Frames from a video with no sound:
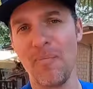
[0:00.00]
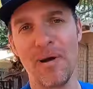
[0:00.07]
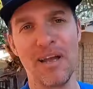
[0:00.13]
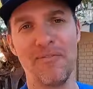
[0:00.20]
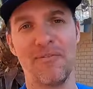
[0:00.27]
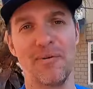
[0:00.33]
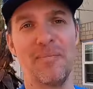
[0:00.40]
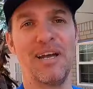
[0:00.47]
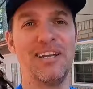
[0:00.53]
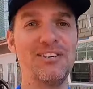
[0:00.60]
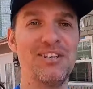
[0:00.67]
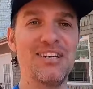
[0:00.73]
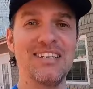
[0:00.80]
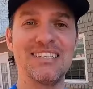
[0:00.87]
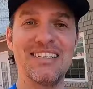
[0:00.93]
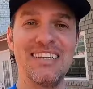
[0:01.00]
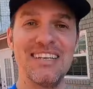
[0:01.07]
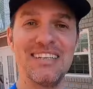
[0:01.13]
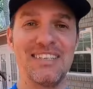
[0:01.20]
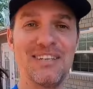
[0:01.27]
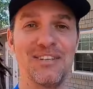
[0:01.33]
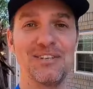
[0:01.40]
All my information is
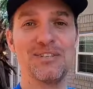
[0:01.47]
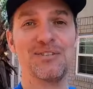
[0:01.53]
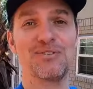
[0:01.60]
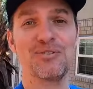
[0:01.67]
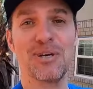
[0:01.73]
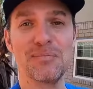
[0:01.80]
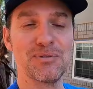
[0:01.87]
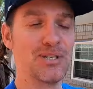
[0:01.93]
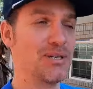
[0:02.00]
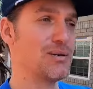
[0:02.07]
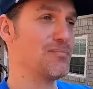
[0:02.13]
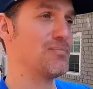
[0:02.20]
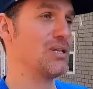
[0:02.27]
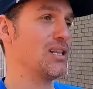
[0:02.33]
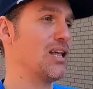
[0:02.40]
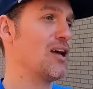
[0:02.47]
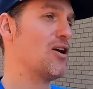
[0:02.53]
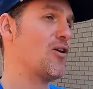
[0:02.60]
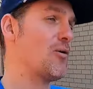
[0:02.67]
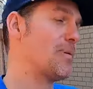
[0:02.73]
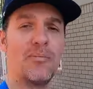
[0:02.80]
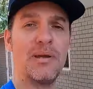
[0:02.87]
linked in the description
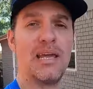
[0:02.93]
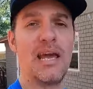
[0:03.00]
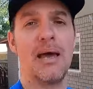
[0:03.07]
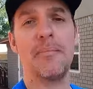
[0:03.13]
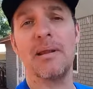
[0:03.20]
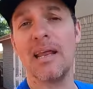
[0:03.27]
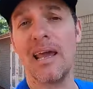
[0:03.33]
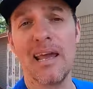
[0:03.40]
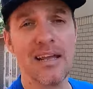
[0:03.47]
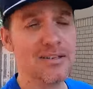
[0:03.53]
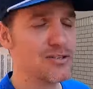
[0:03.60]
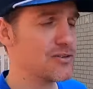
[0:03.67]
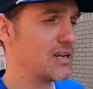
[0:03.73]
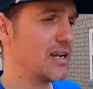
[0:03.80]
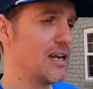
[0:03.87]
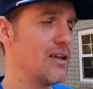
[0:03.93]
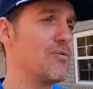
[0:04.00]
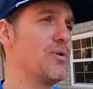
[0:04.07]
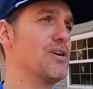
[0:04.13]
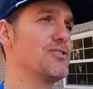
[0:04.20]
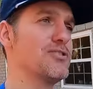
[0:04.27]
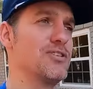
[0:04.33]
below. I'll be happy to answer any
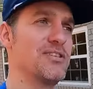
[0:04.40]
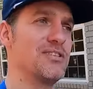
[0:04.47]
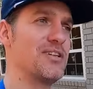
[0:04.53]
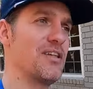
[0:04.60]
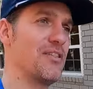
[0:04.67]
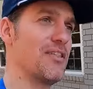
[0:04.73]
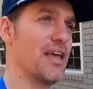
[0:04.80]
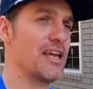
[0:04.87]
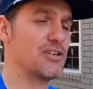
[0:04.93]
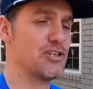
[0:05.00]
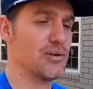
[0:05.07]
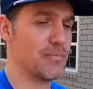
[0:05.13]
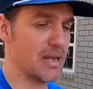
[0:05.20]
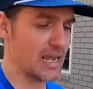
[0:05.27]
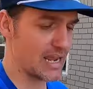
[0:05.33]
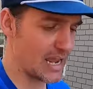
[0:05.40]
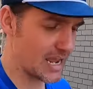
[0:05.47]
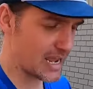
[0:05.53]
questions that you may